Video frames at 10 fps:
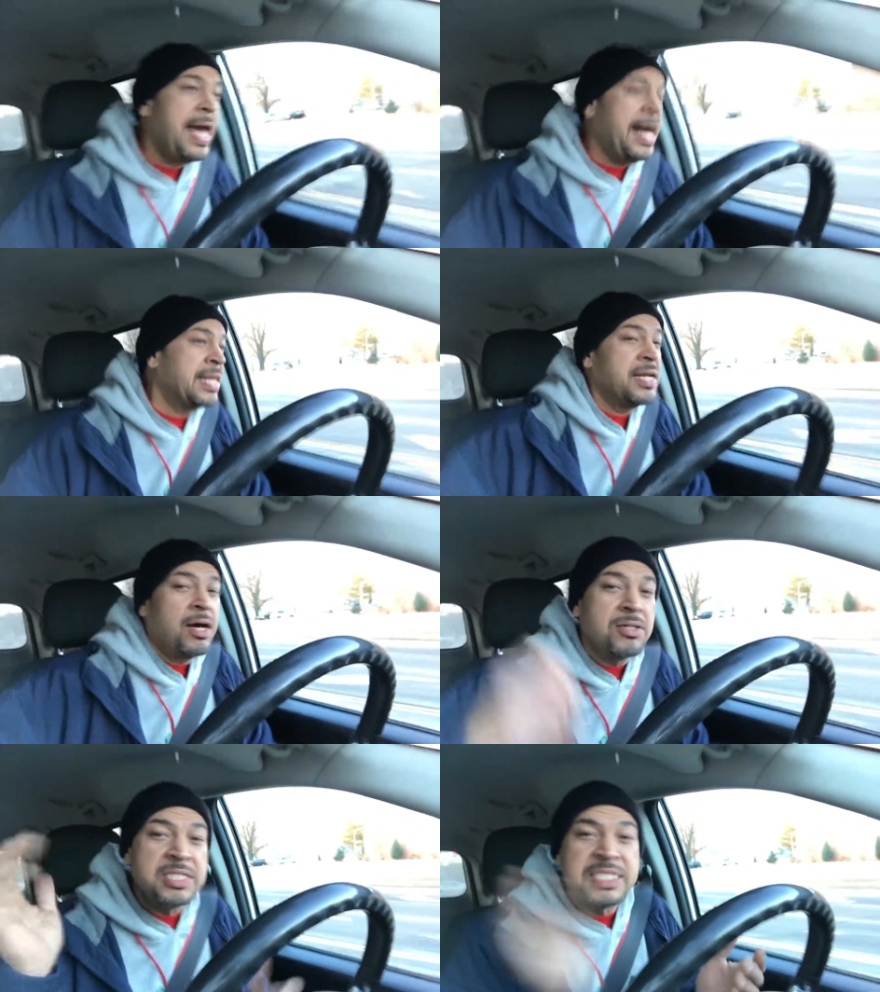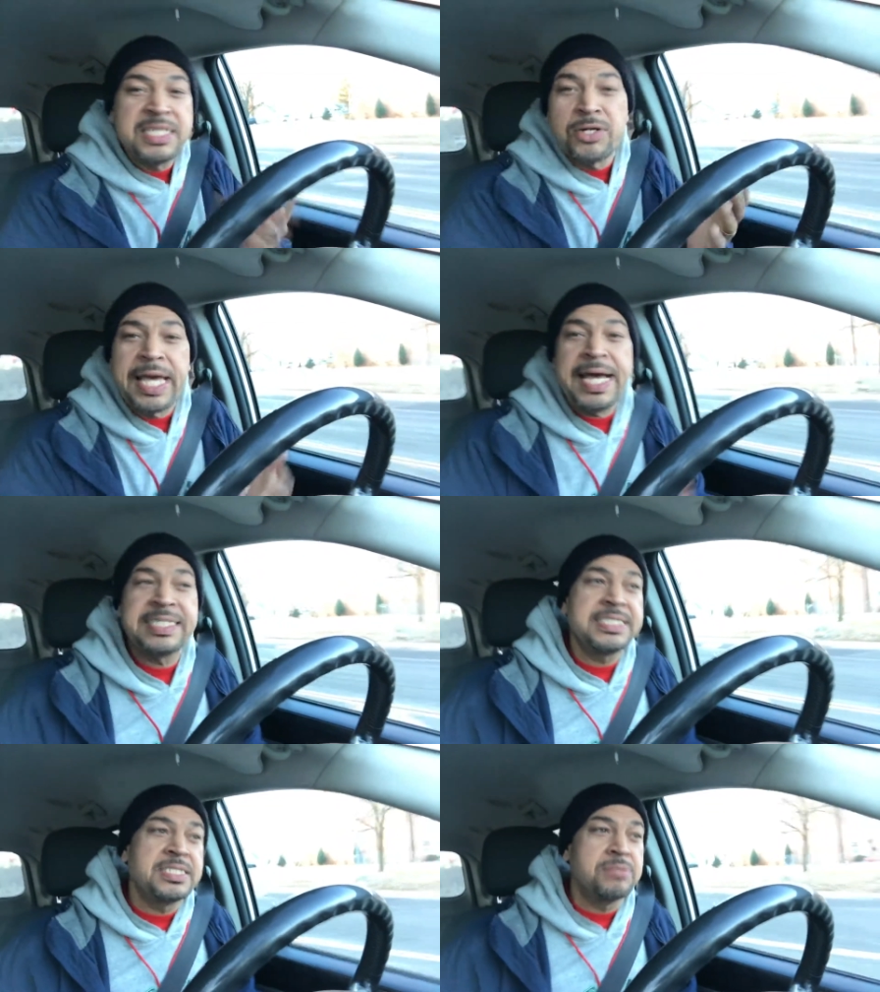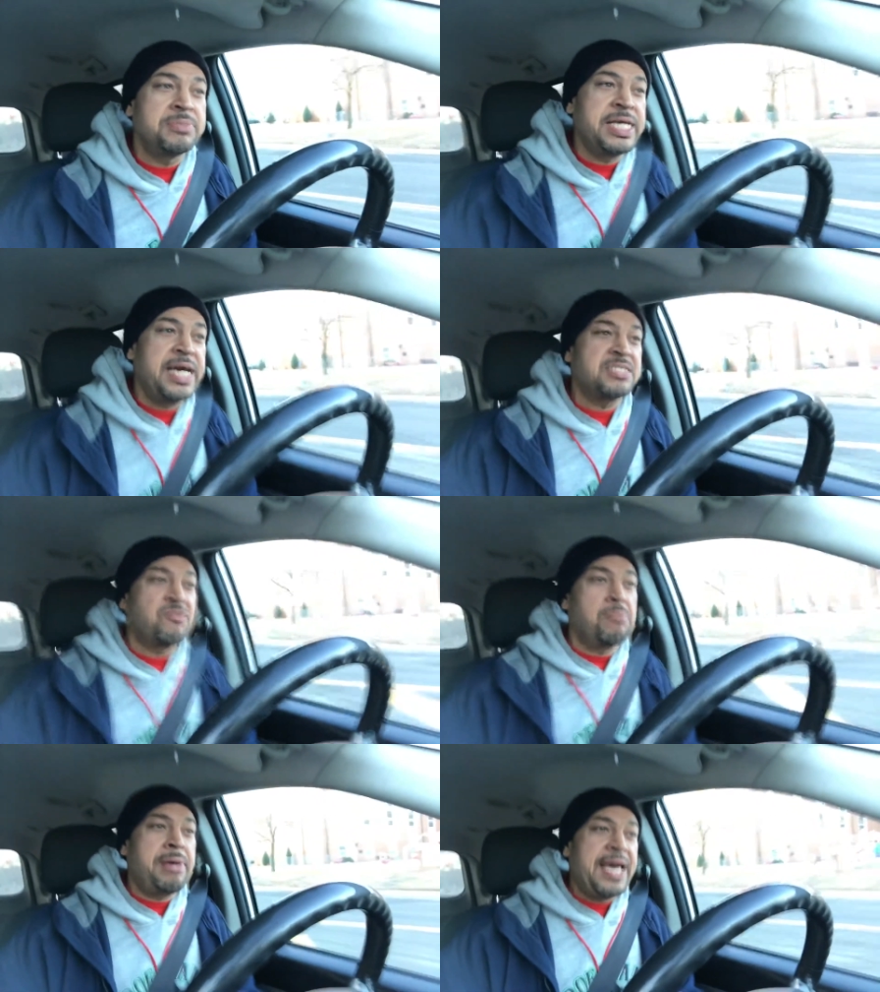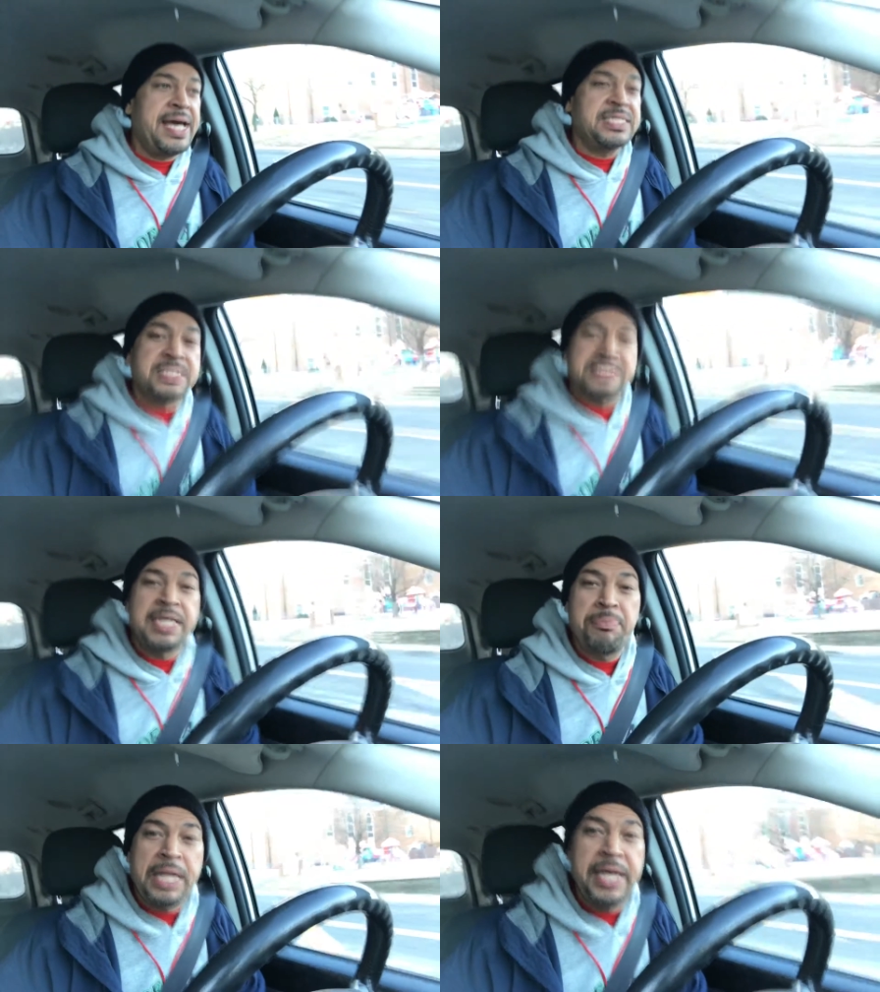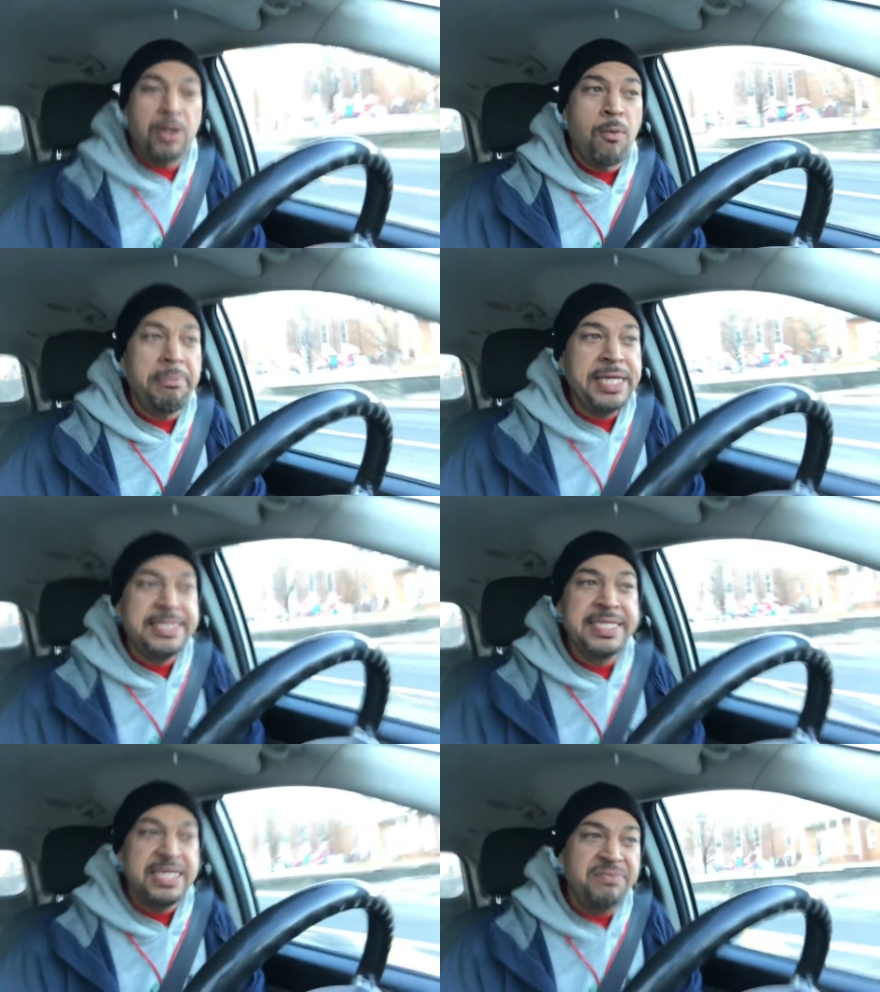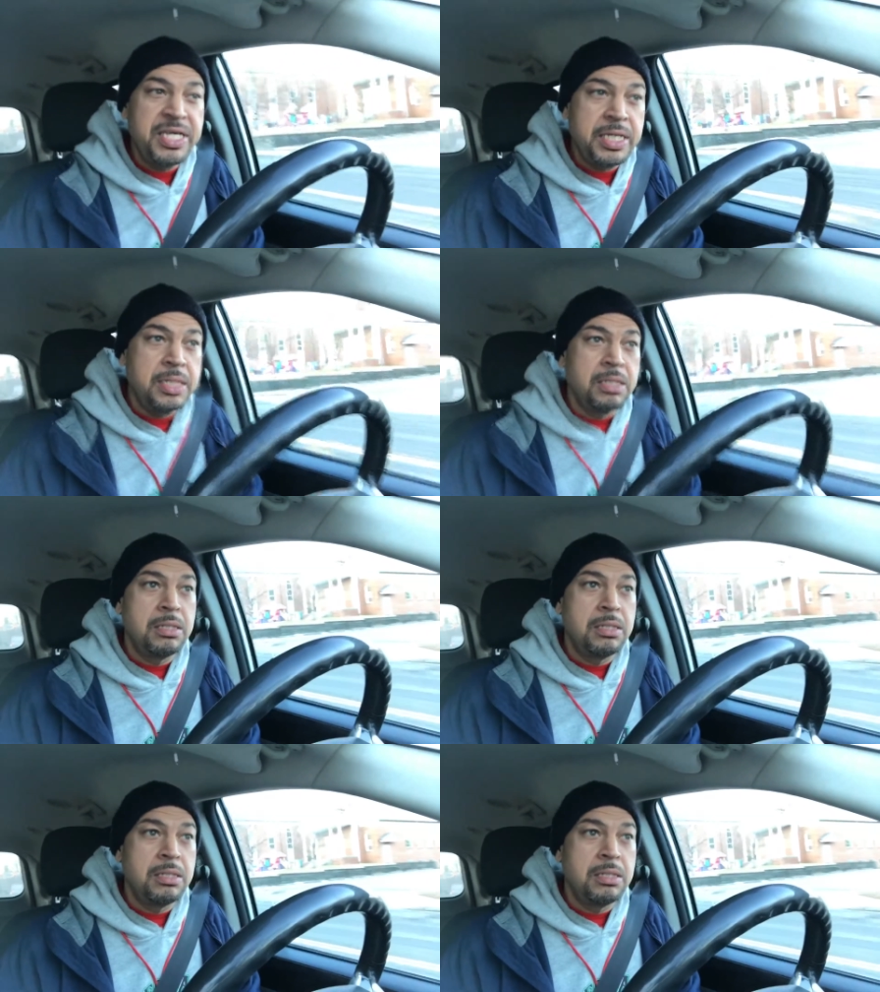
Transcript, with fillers: Alan Alda's still cashing some checks from MASH because they play it on MeTV.